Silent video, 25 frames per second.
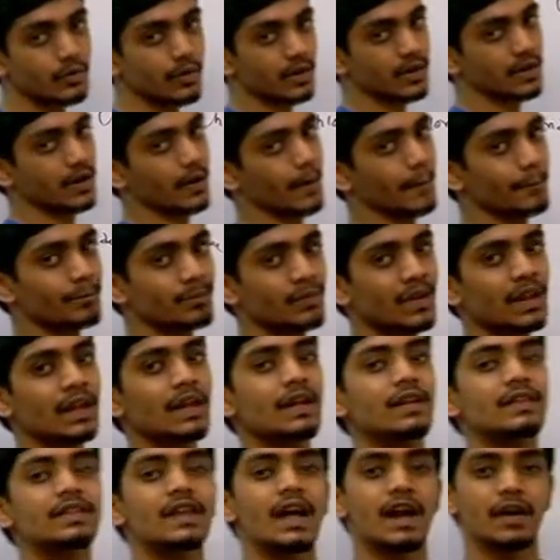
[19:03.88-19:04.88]
over here?
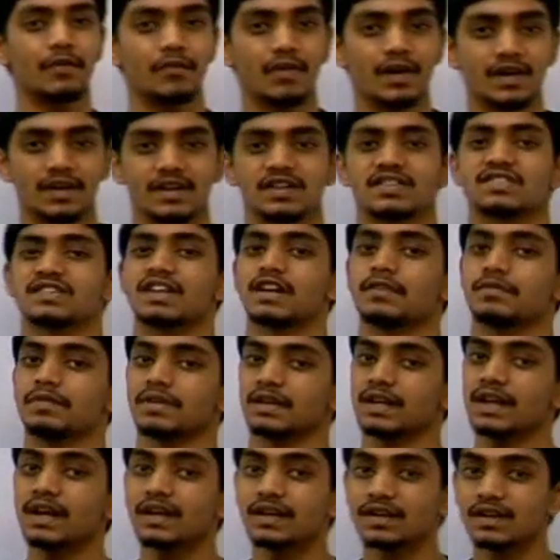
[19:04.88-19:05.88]
The advantage that we
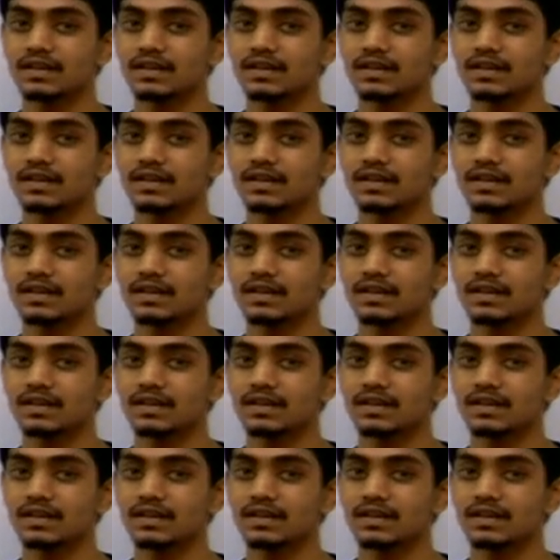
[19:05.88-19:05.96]
get